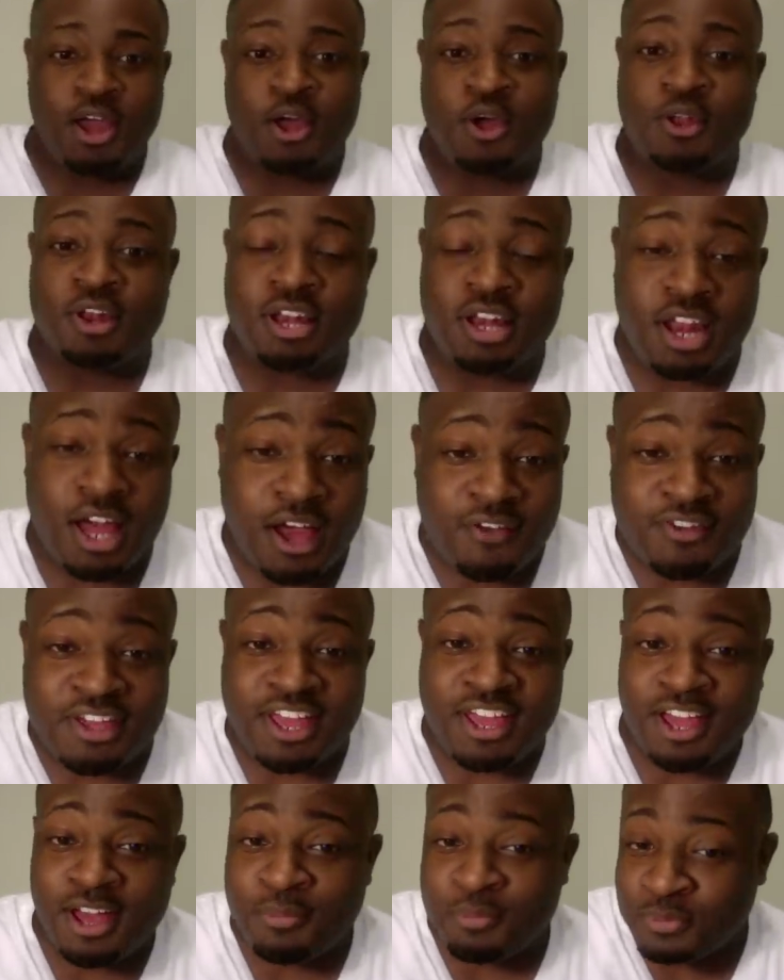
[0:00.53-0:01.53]
Love &
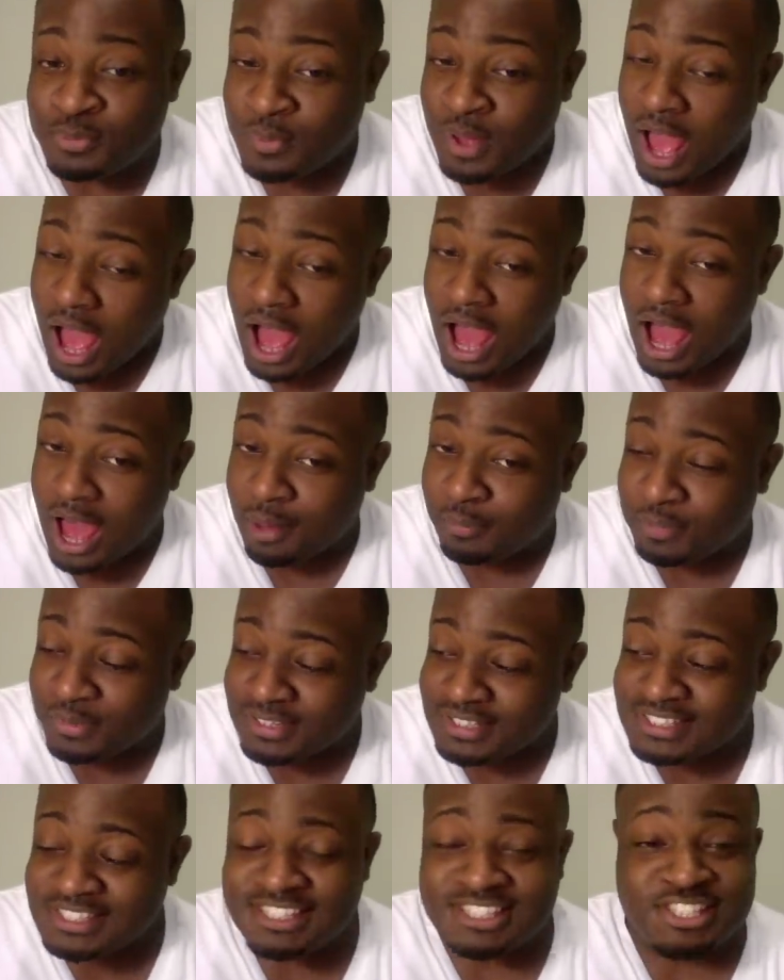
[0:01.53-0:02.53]
Hip Hop
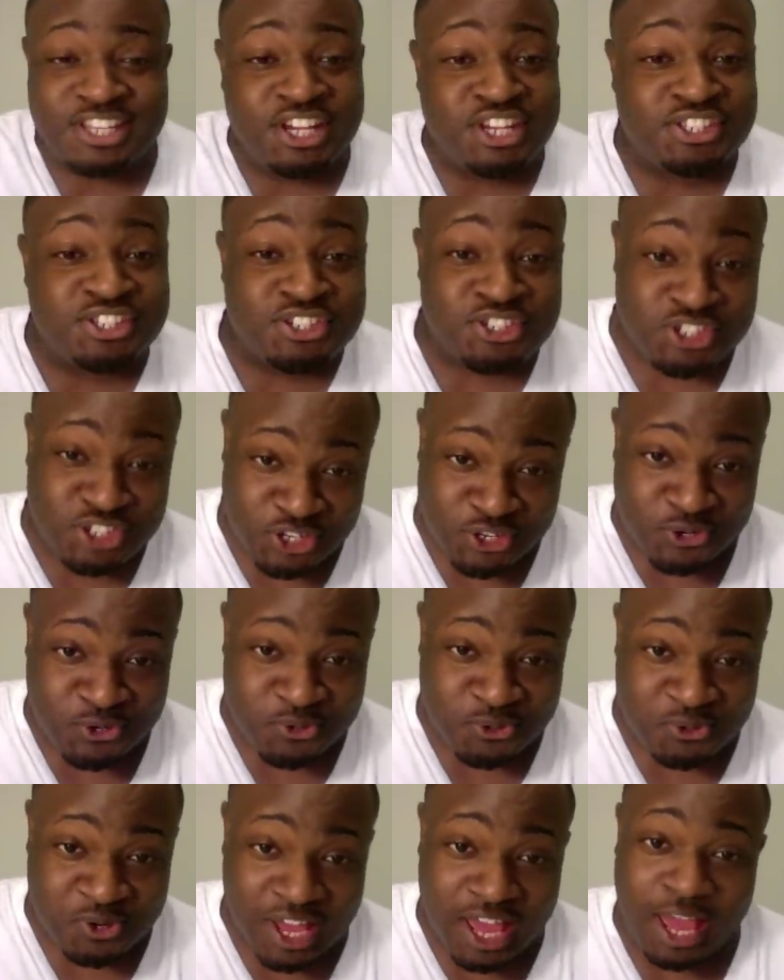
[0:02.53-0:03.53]
Season
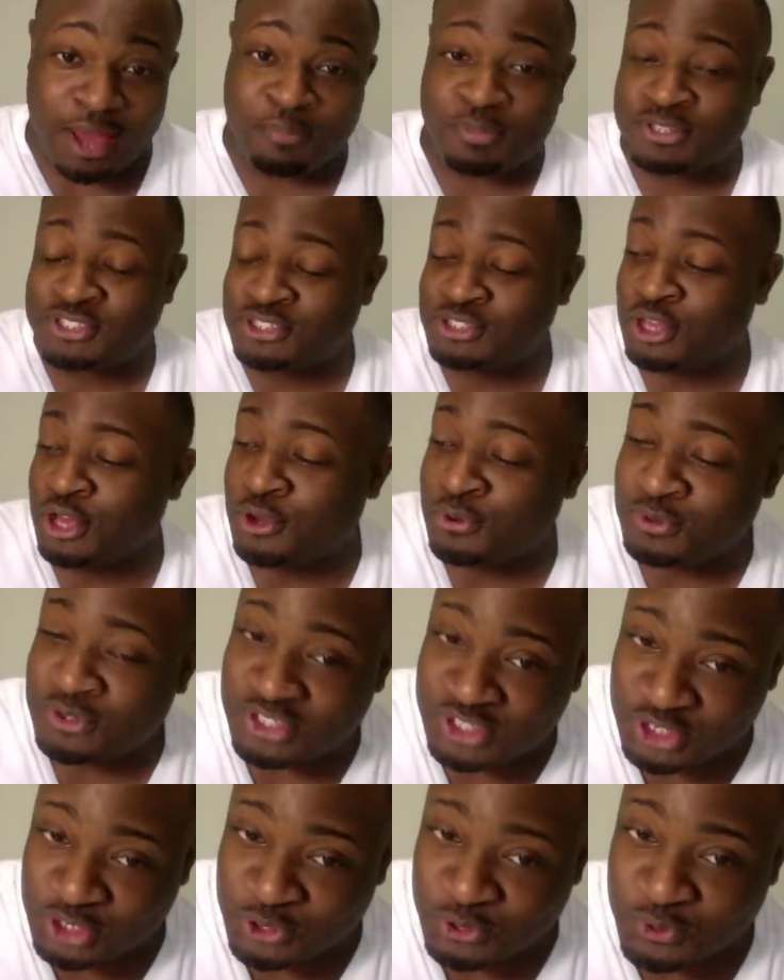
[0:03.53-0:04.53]
2, Episode
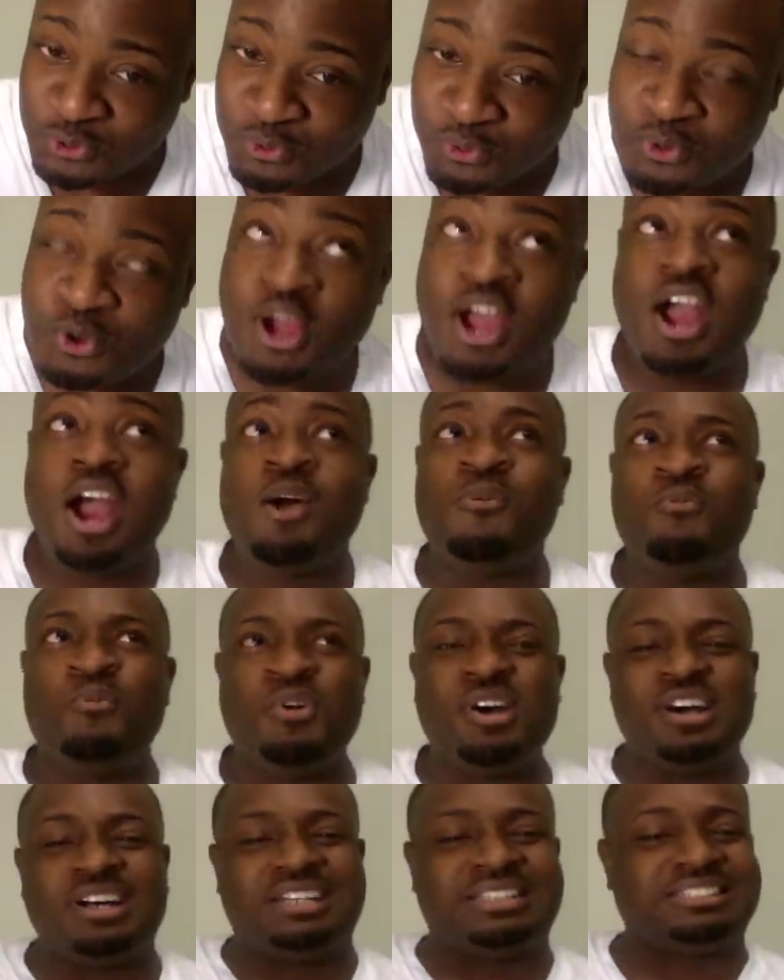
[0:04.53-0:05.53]
2
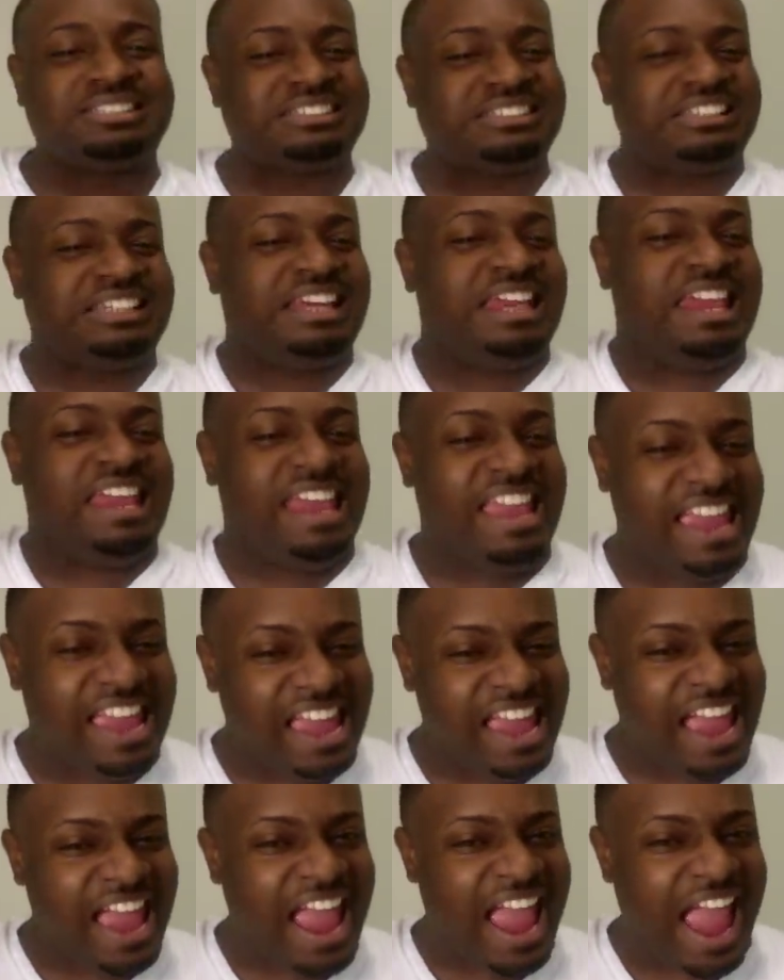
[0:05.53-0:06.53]
was,
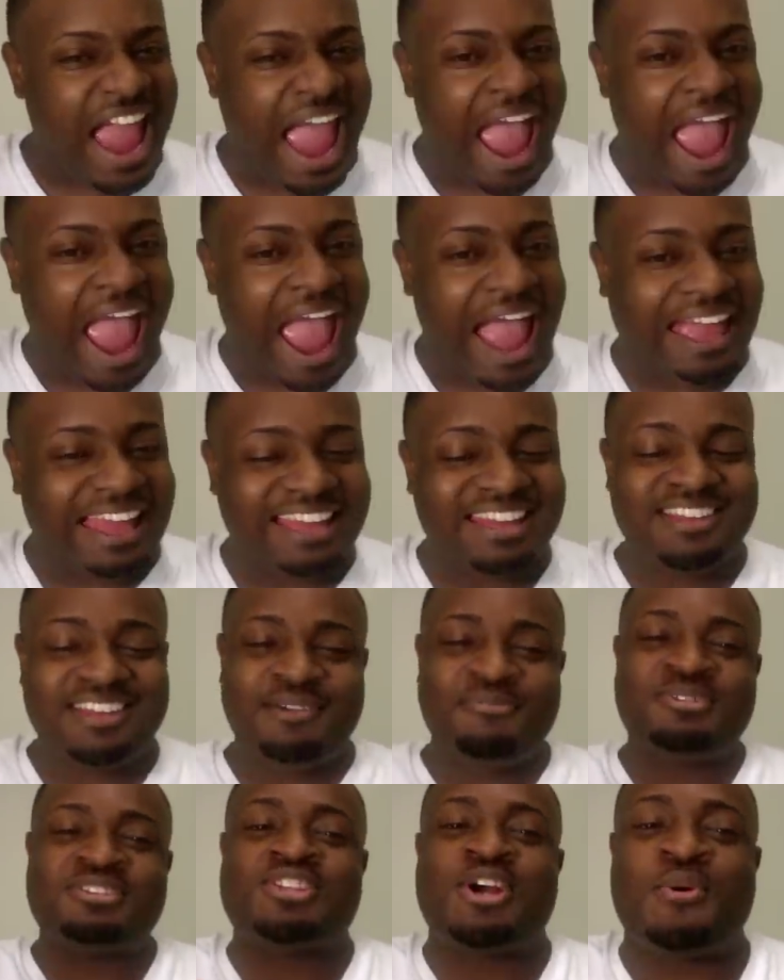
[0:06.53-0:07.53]
it
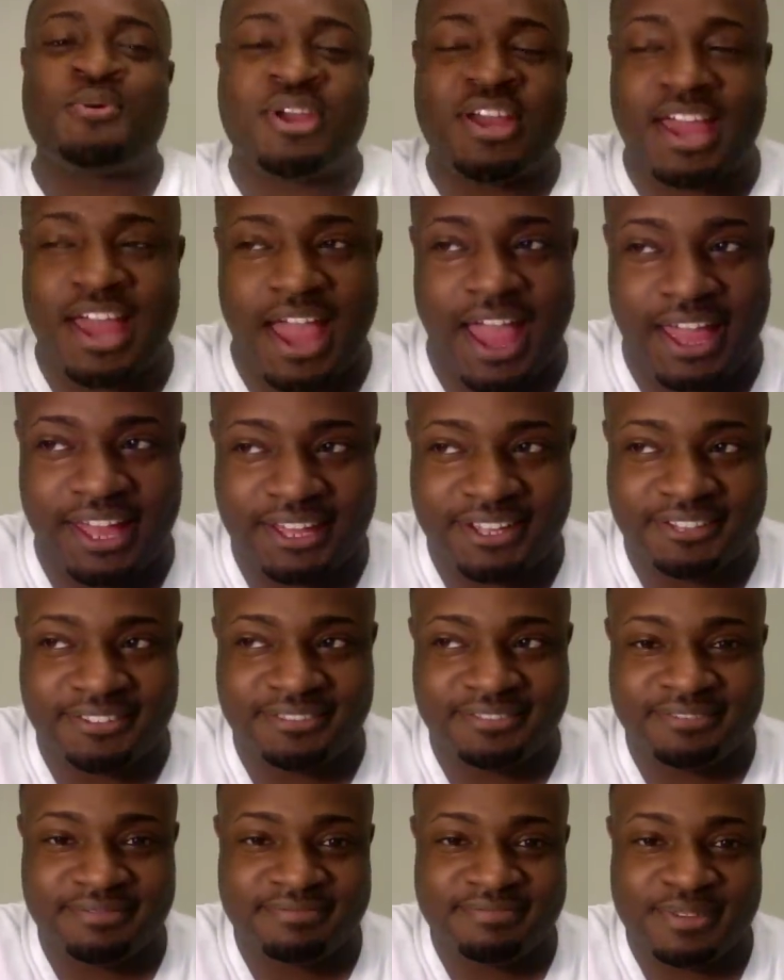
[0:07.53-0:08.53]
was okay.
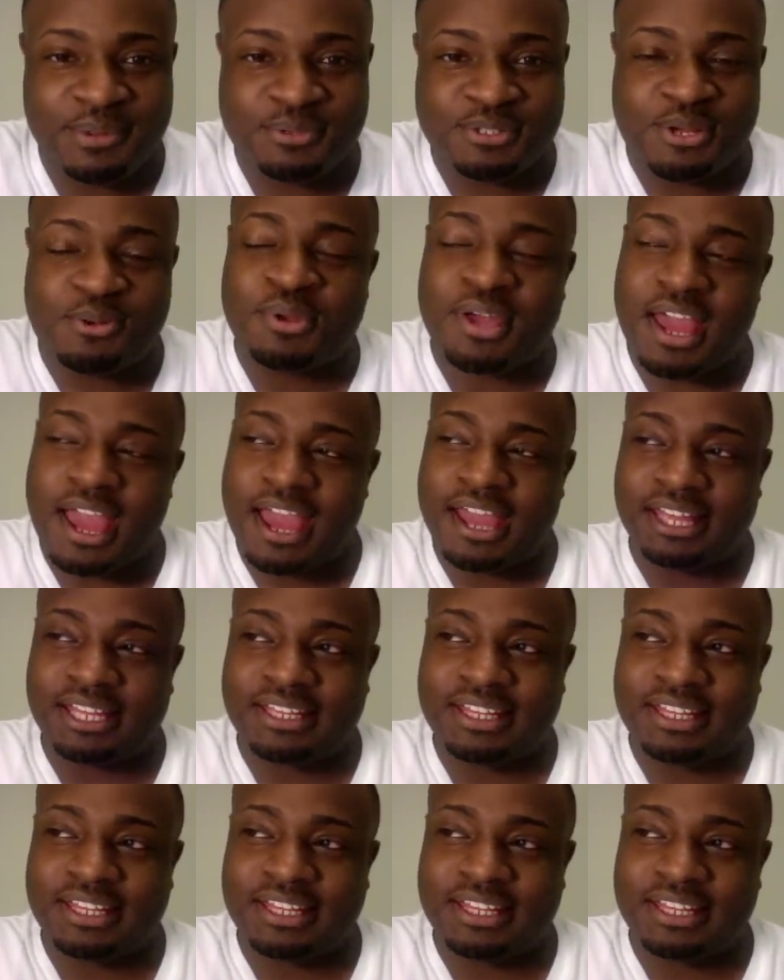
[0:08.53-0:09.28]
It was okay.